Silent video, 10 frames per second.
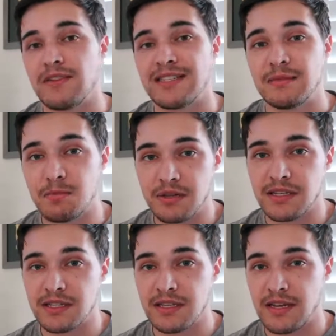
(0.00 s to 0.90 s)
the
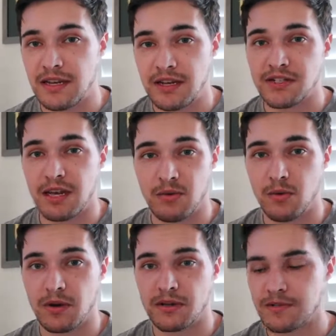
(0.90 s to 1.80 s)
simplicity, and here's how it
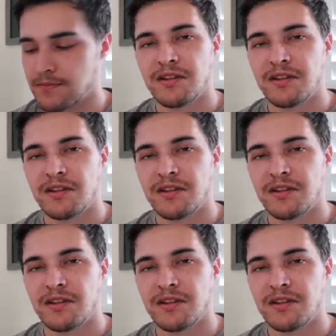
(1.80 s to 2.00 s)
works.